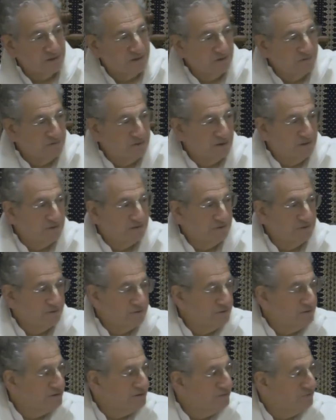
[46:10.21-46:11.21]
Sometimes
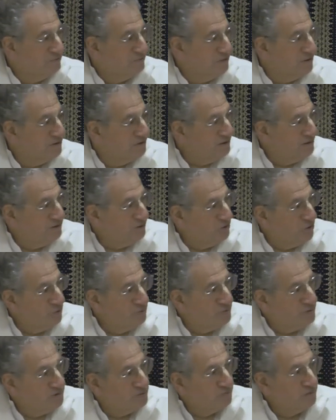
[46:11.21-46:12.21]
one of the
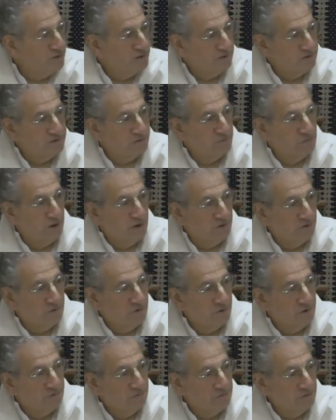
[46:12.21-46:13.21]
gopis becomes
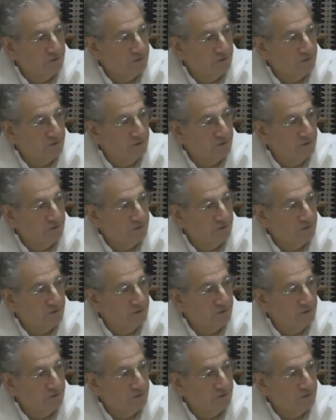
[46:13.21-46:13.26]
Balaram,